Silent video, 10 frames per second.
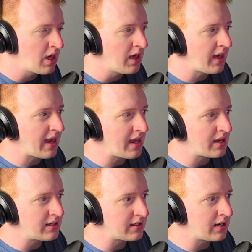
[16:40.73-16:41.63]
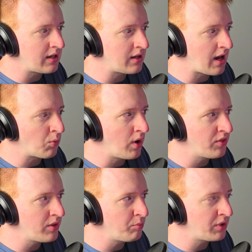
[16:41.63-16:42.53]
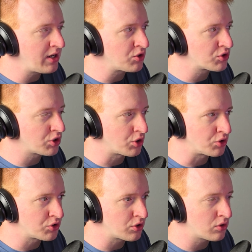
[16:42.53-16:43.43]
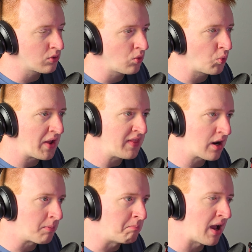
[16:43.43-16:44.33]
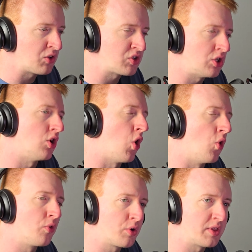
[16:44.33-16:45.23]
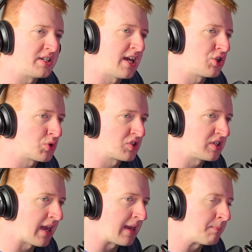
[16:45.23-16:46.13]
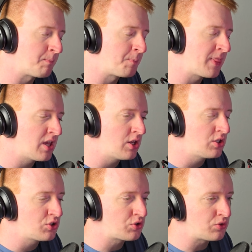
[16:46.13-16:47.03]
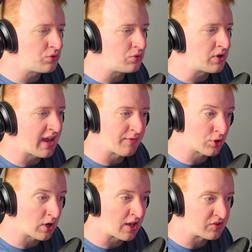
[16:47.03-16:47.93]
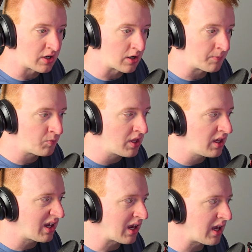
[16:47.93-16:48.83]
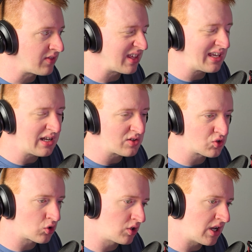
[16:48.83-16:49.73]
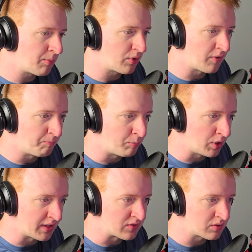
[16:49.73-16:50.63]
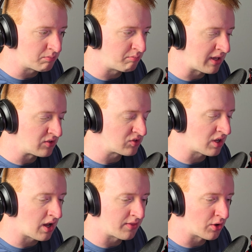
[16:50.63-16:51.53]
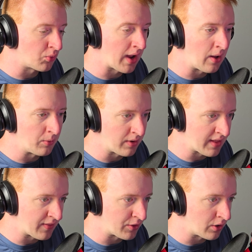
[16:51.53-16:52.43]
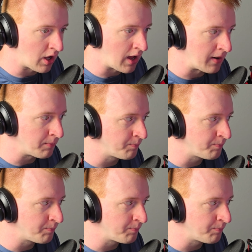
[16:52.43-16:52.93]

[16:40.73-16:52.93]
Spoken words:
And I want the player's cursor, when they are mousing over the Tetris game, to have a crosshair. And they get a certain number of bullets based on the round that they're on.